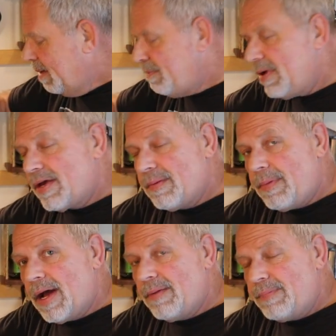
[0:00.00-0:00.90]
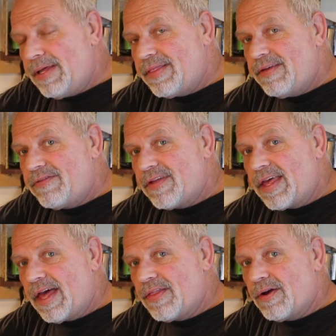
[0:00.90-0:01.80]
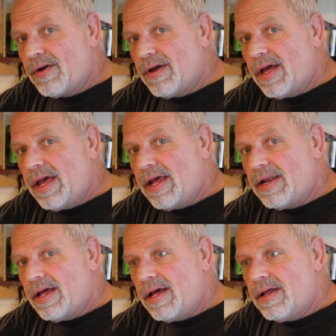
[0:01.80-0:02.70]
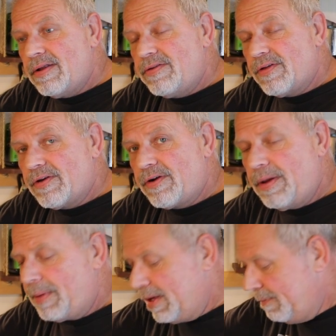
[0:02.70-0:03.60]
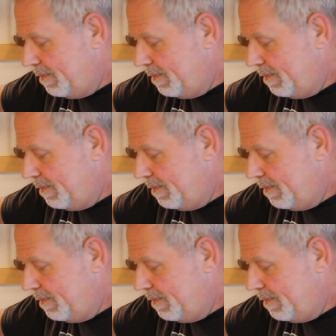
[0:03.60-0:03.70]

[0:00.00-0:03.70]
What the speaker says: beat these together and until they're creamy.